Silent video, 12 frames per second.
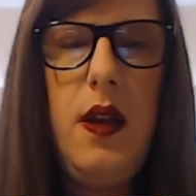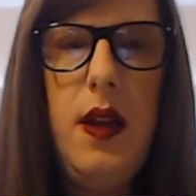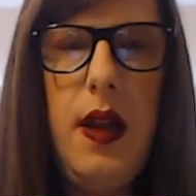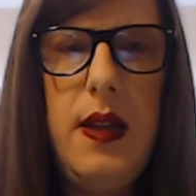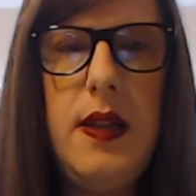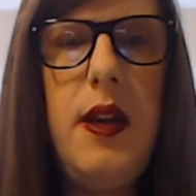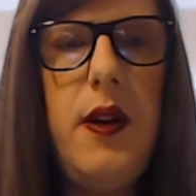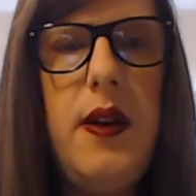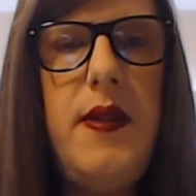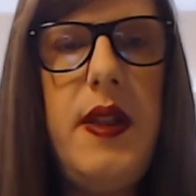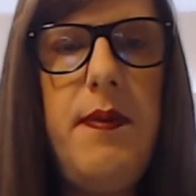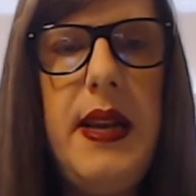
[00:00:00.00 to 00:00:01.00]
And so
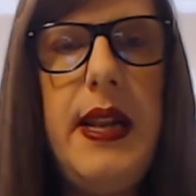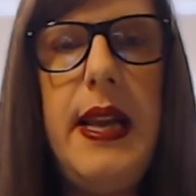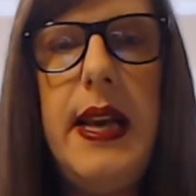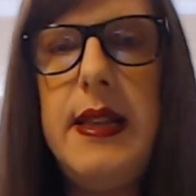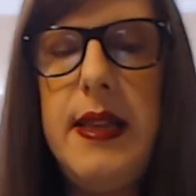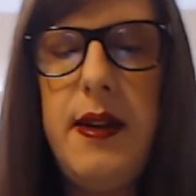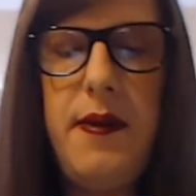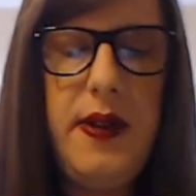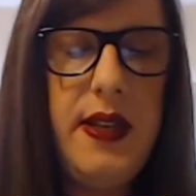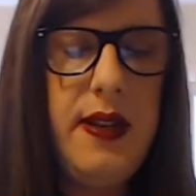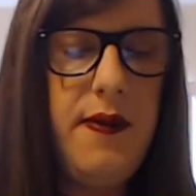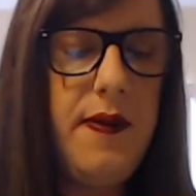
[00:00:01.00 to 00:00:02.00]
if the media itself is
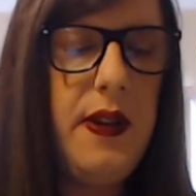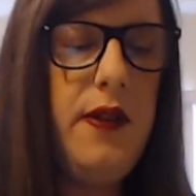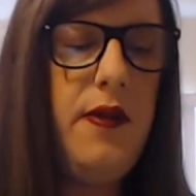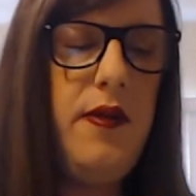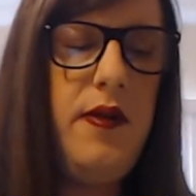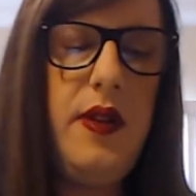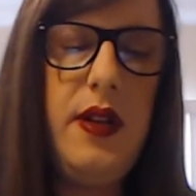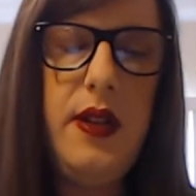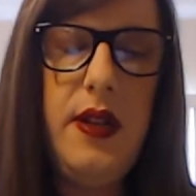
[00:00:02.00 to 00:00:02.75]
diffused,